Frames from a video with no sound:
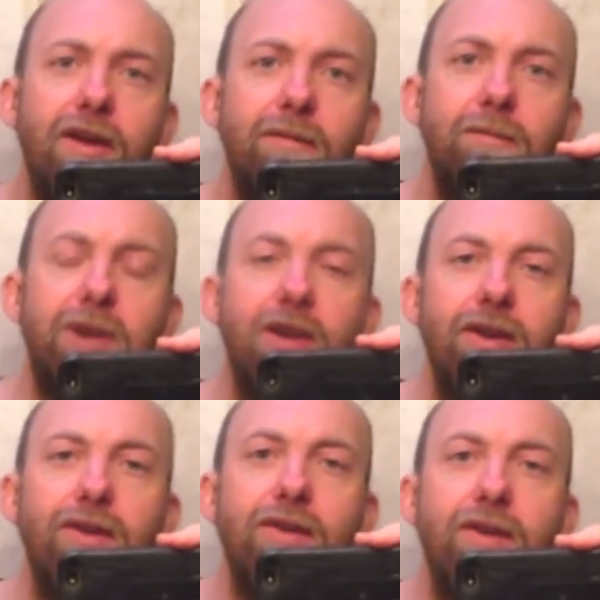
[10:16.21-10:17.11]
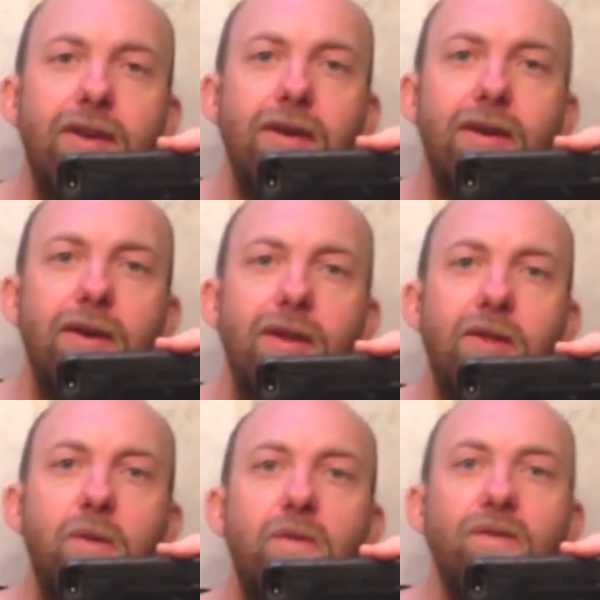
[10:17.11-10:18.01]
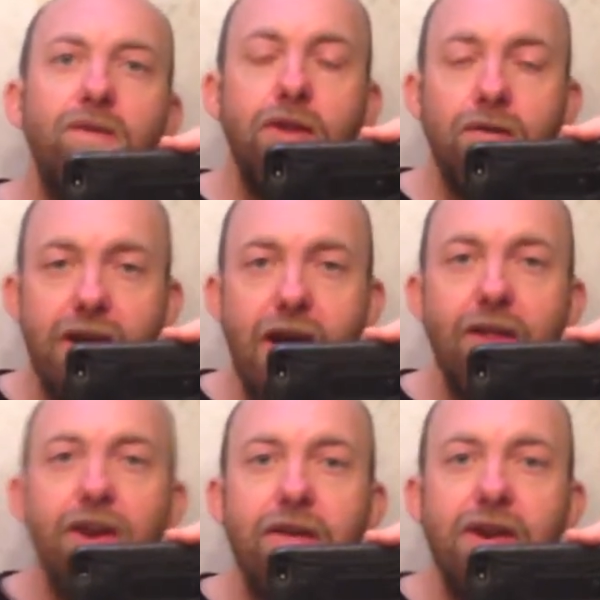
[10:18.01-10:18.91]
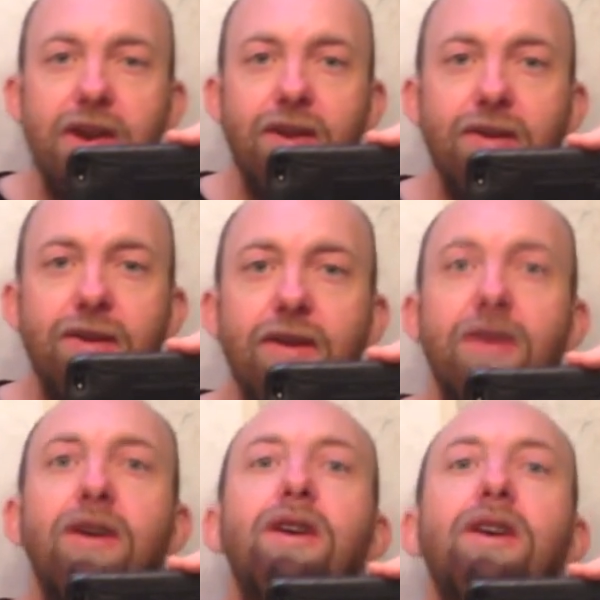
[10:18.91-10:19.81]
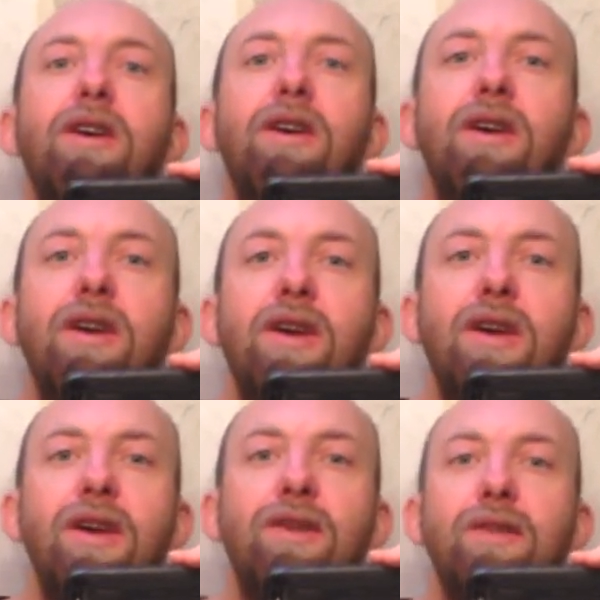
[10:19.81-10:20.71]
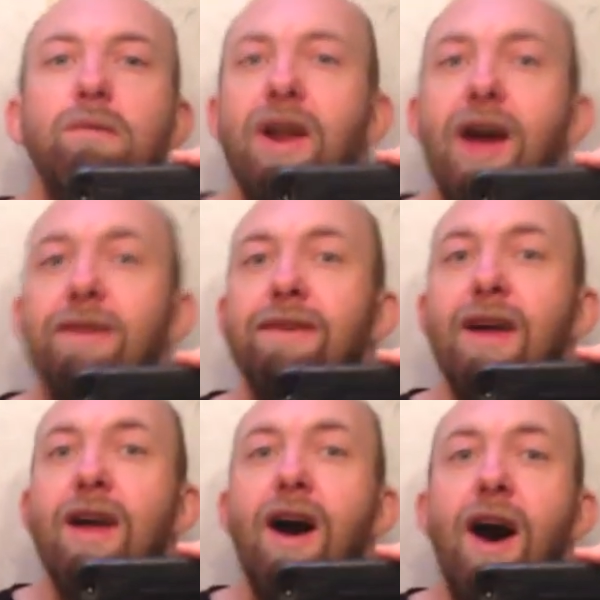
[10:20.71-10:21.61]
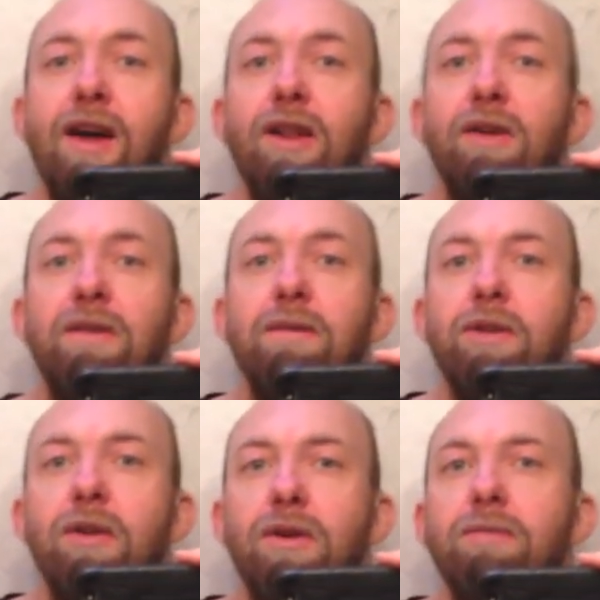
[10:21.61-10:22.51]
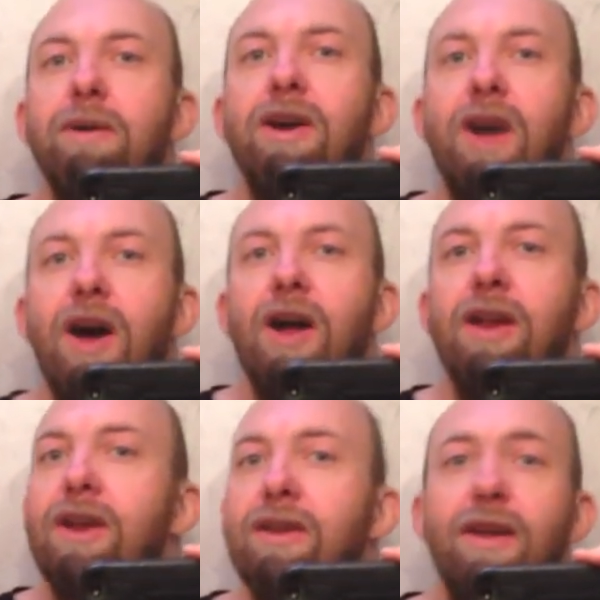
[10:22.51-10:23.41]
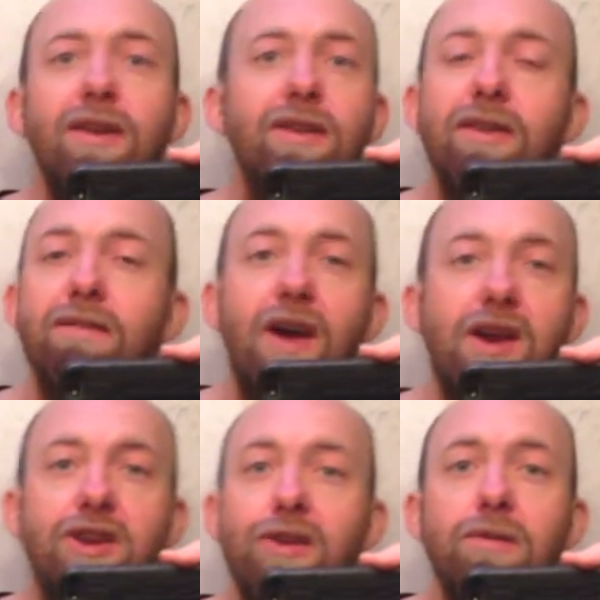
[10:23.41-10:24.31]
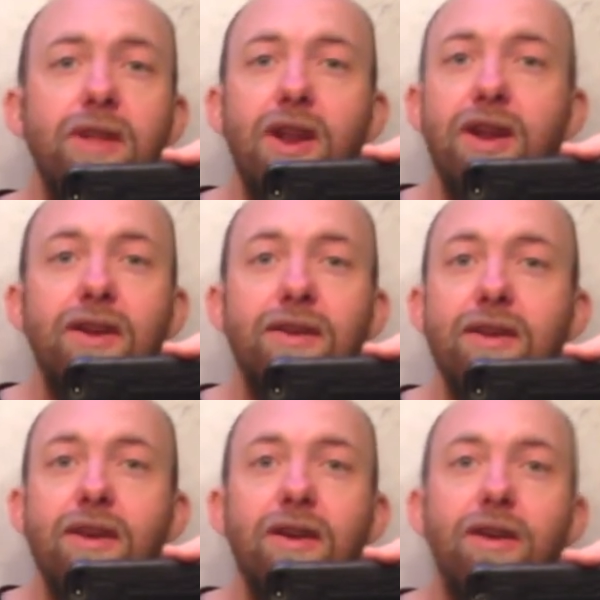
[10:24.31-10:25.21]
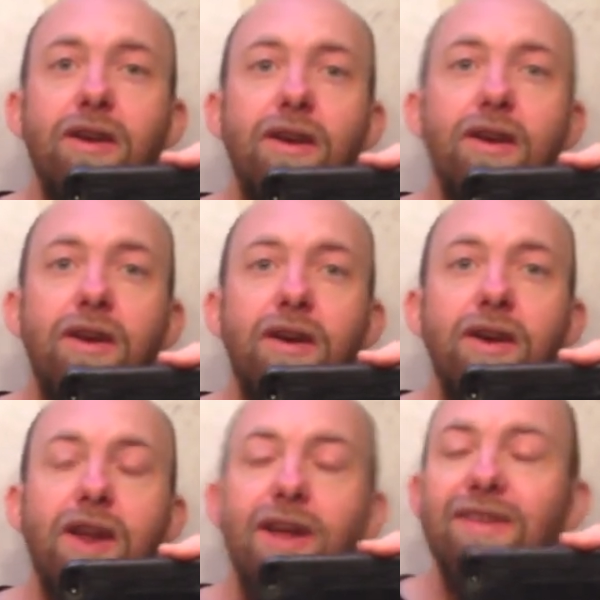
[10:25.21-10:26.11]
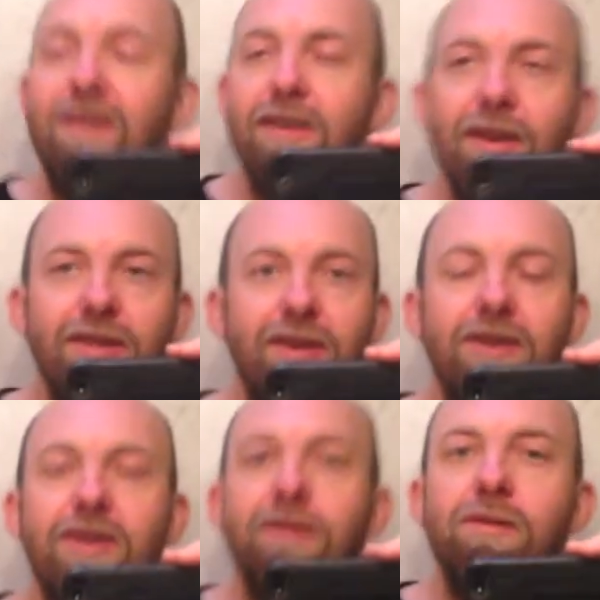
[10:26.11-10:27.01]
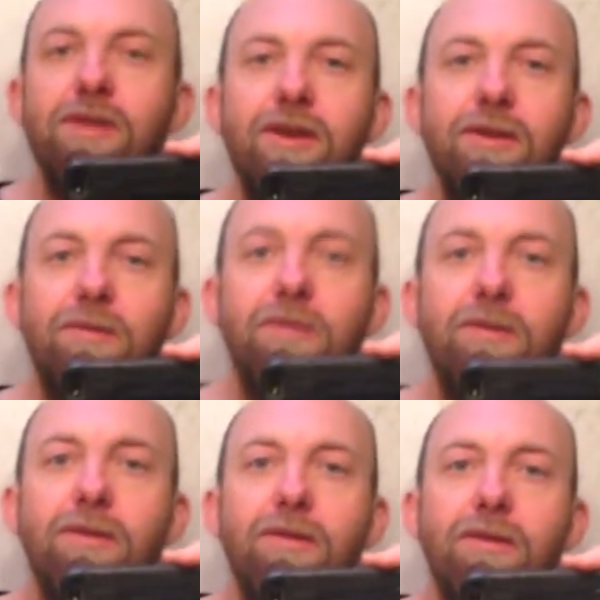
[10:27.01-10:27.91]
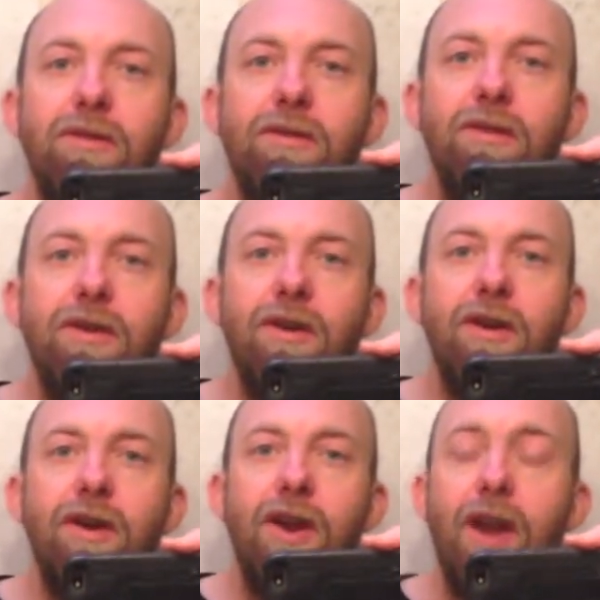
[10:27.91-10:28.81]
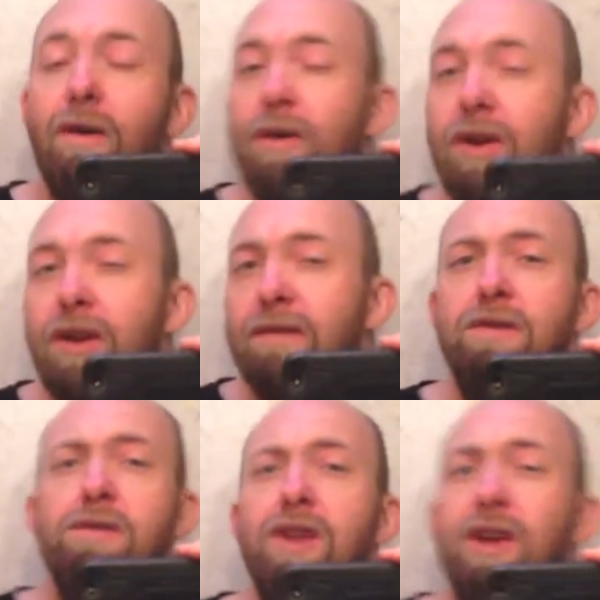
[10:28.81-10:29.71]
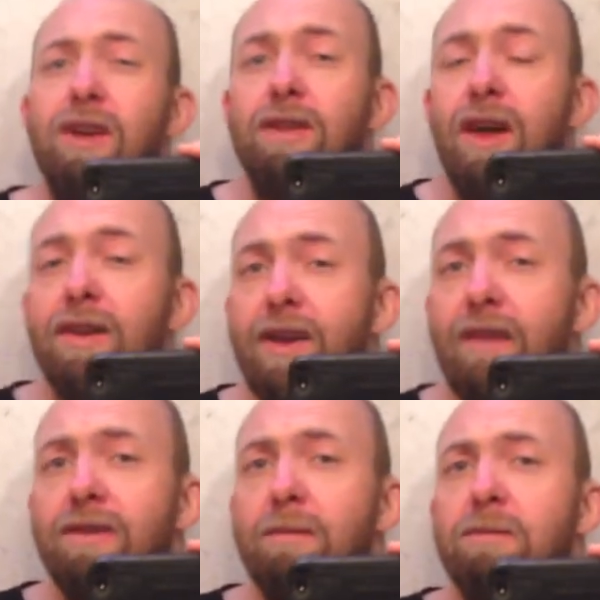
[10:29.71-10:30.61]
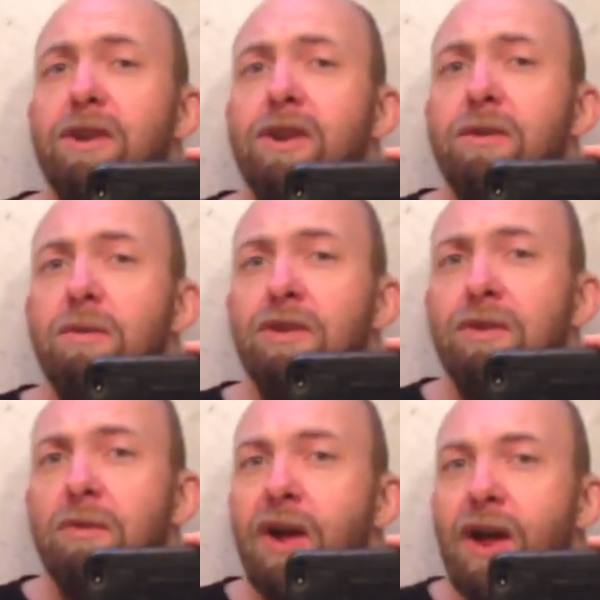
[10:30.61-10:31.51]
Because the reality of it is that when I say I alone am the Lord my God, it doesn't affect you in the least. It has nothing to do with you. Now, if you think it does have something to do with you,